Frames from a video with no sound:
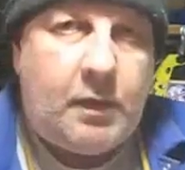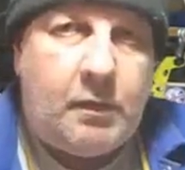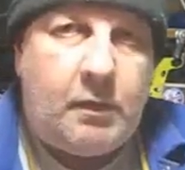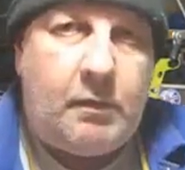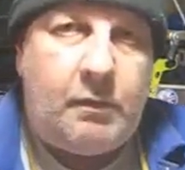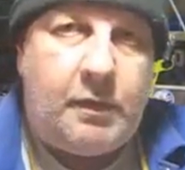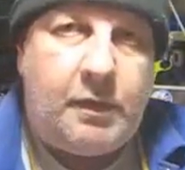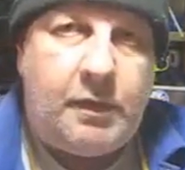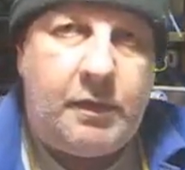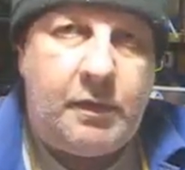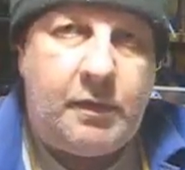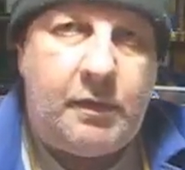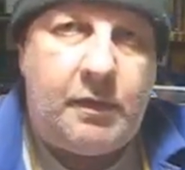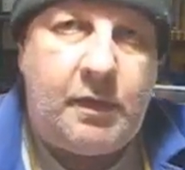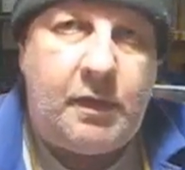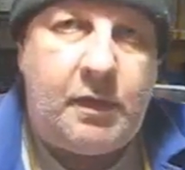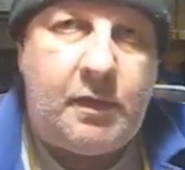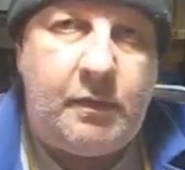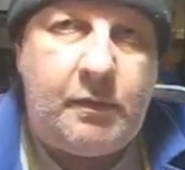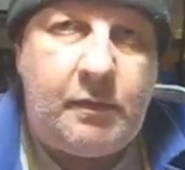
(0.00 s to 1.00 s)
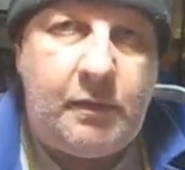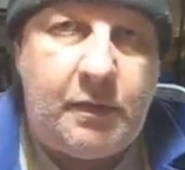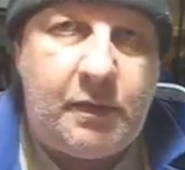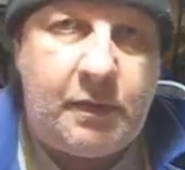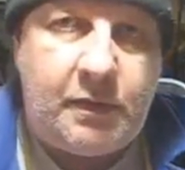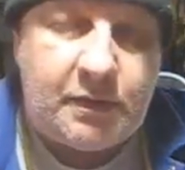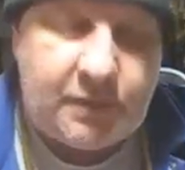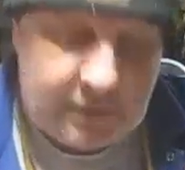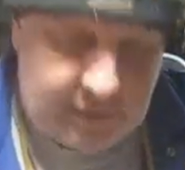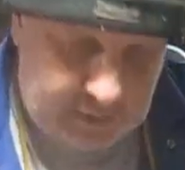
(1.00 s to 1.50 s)
All we're going to do now
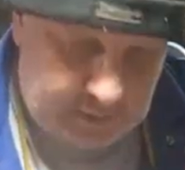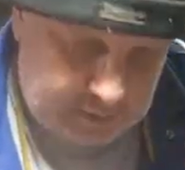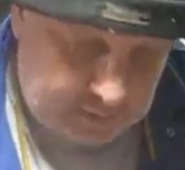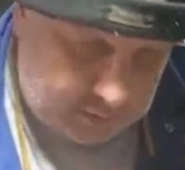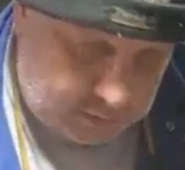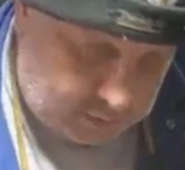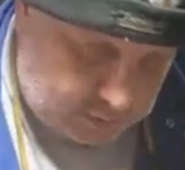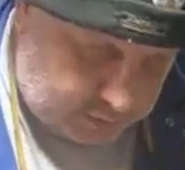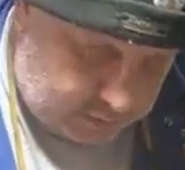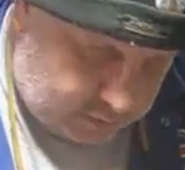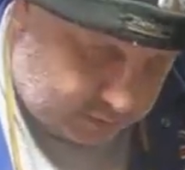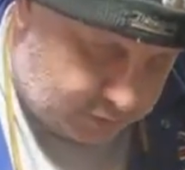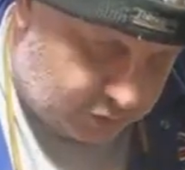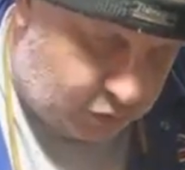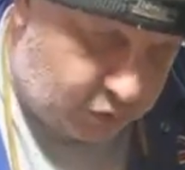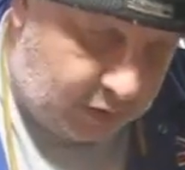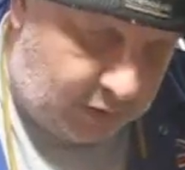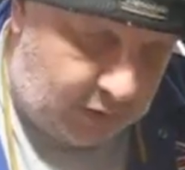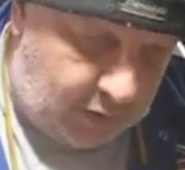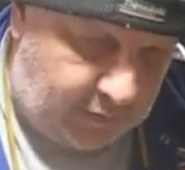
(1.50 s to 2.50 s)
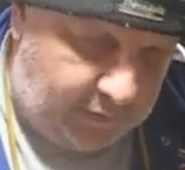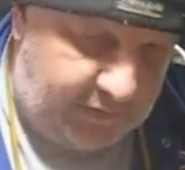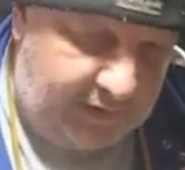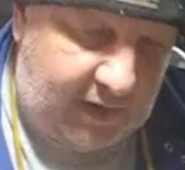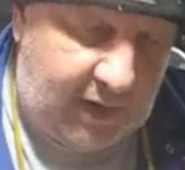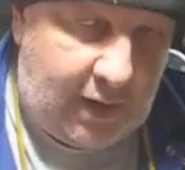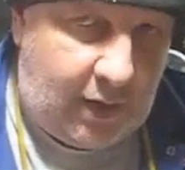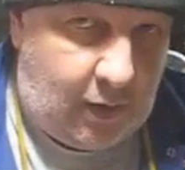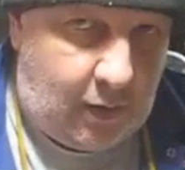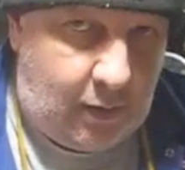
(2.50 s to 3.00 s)
is we'll drill
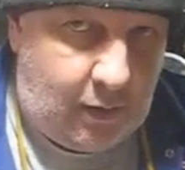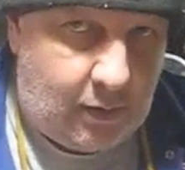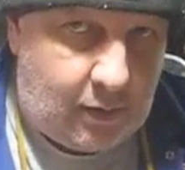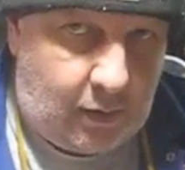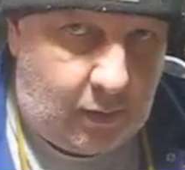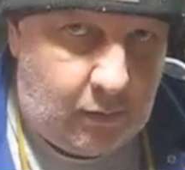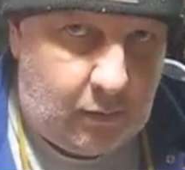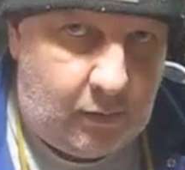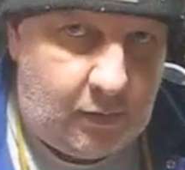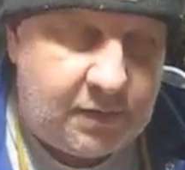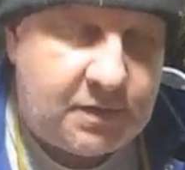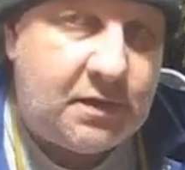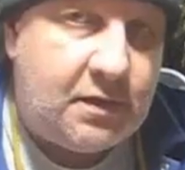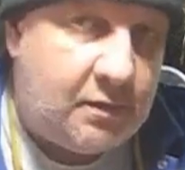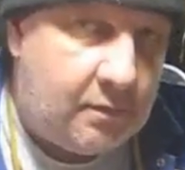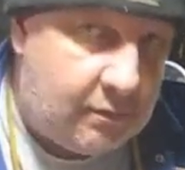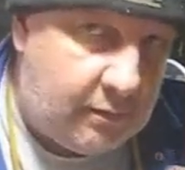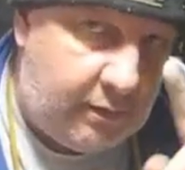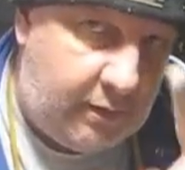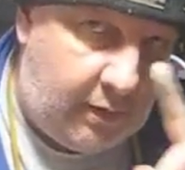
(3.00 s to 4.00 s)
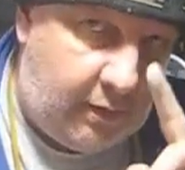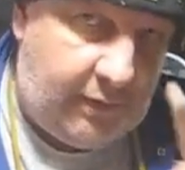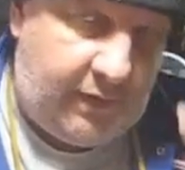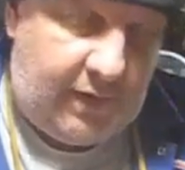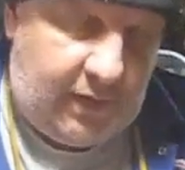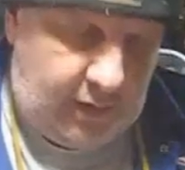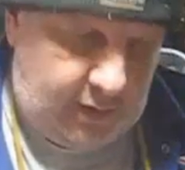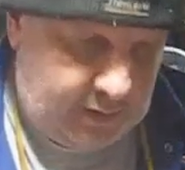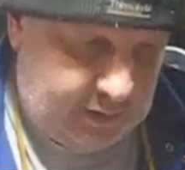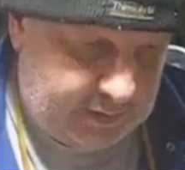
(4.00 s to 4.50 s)
the lug-holes, not the
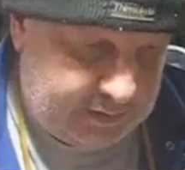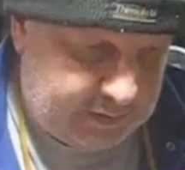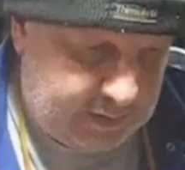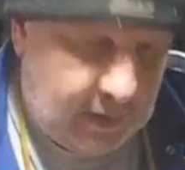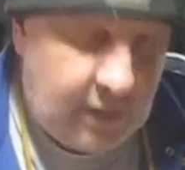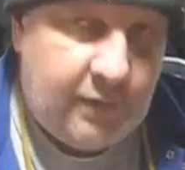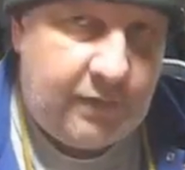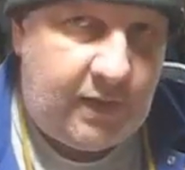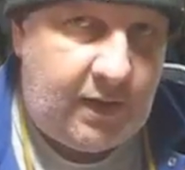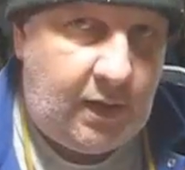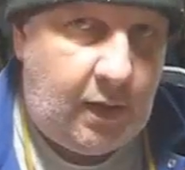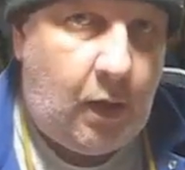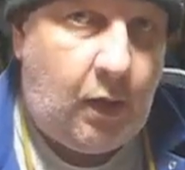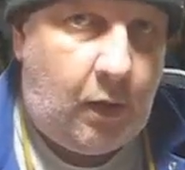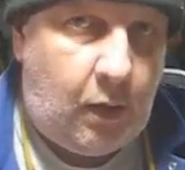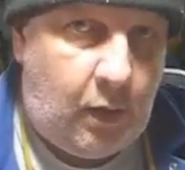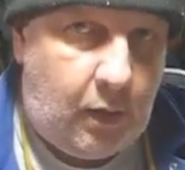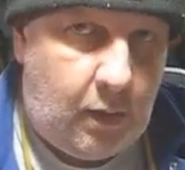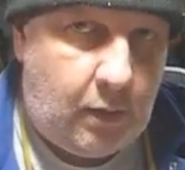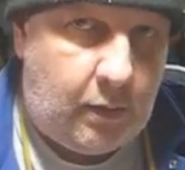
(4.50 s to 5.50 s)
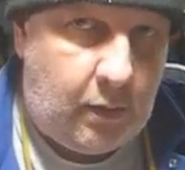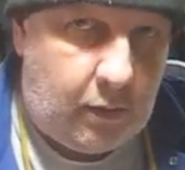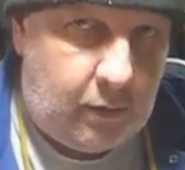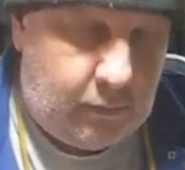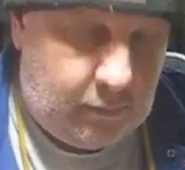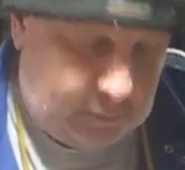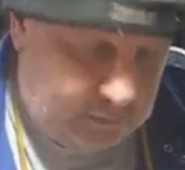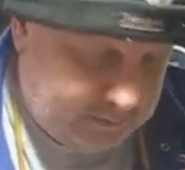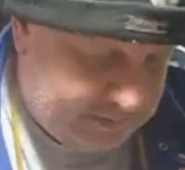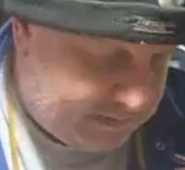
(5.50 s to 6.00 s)
ears, the
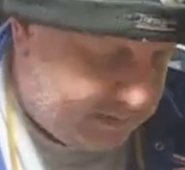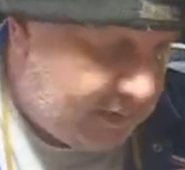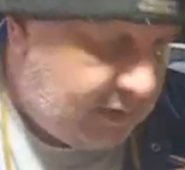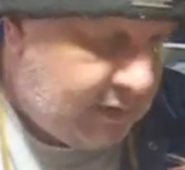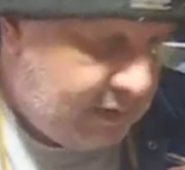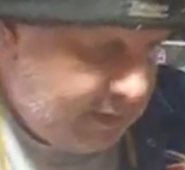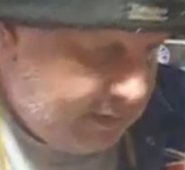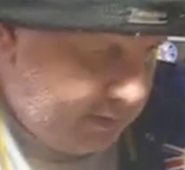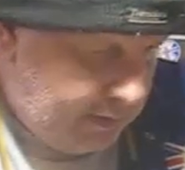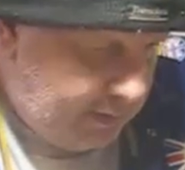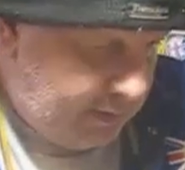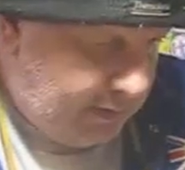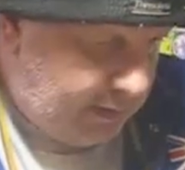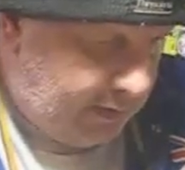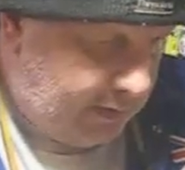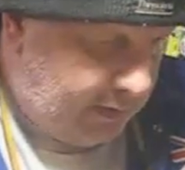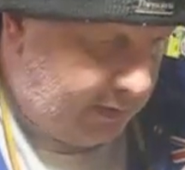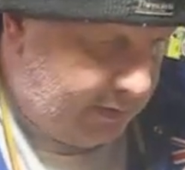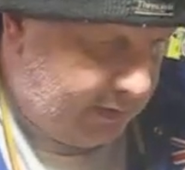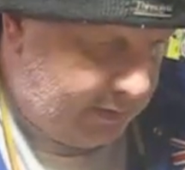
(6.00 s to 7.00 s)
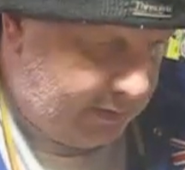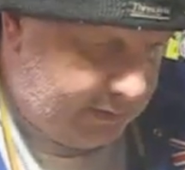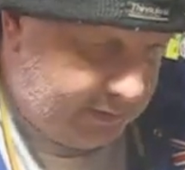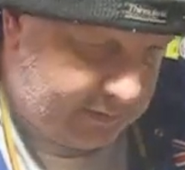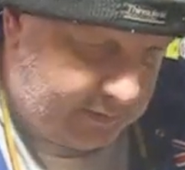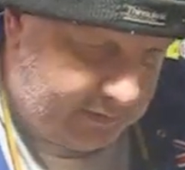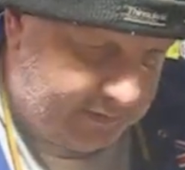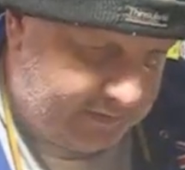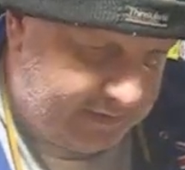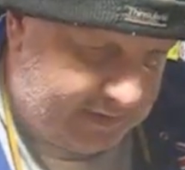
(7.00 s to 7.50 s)
lug-holes, and
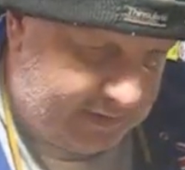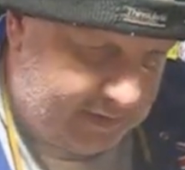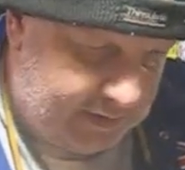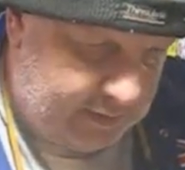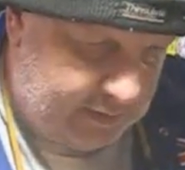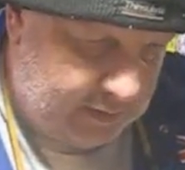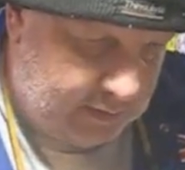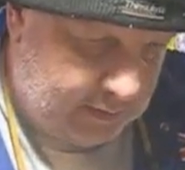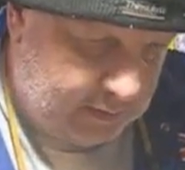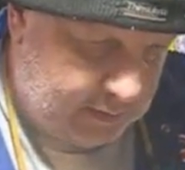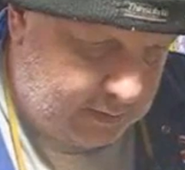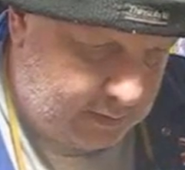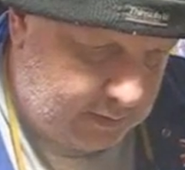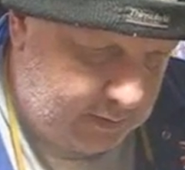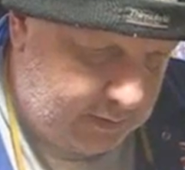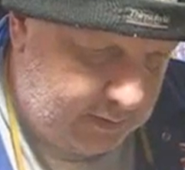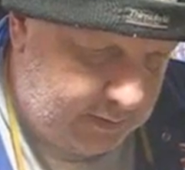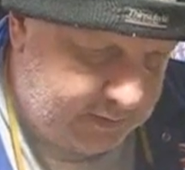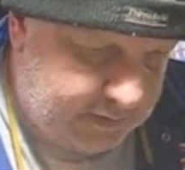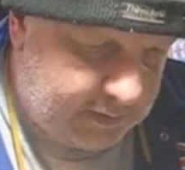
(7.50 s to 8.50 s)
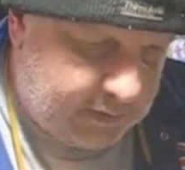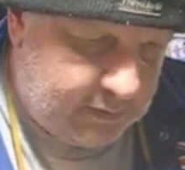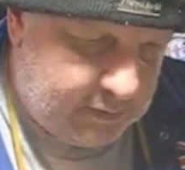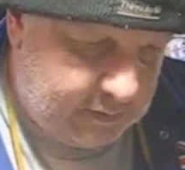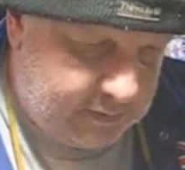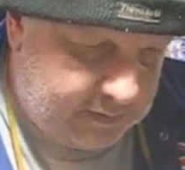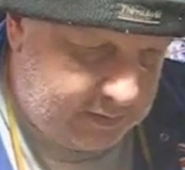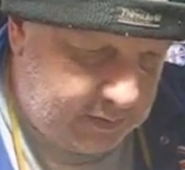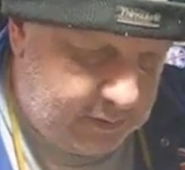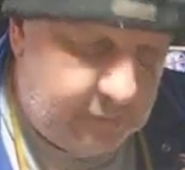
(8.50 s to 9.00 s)
then I need to
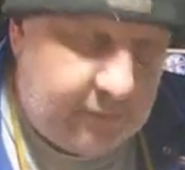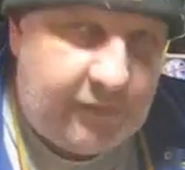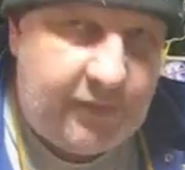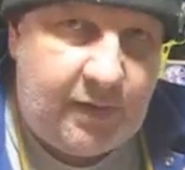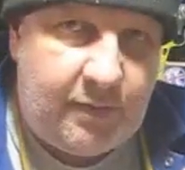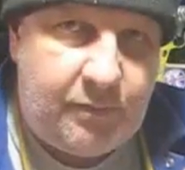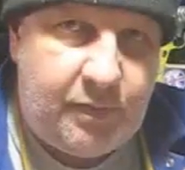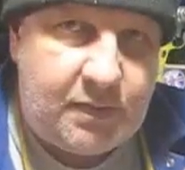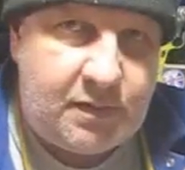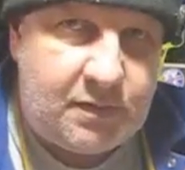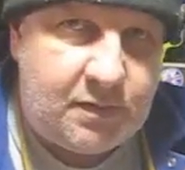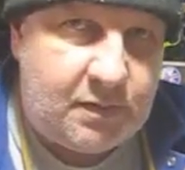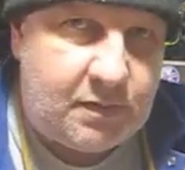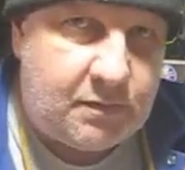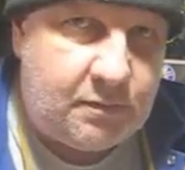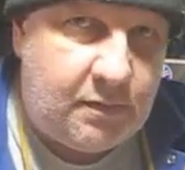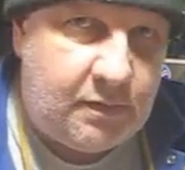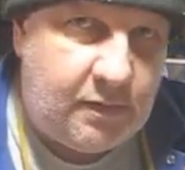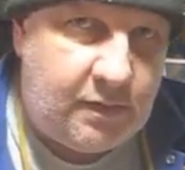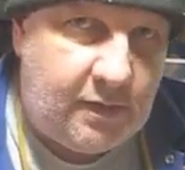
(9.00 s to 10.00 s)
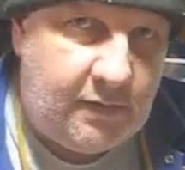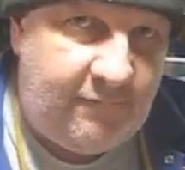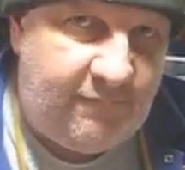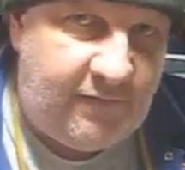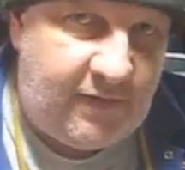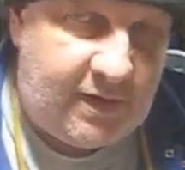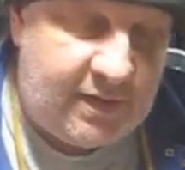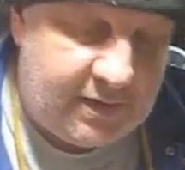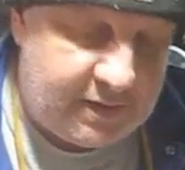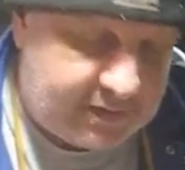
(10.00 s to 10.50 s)
deal with that business with the
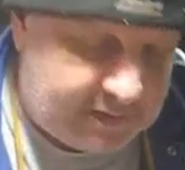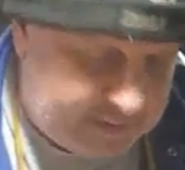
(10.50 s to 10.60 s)
vent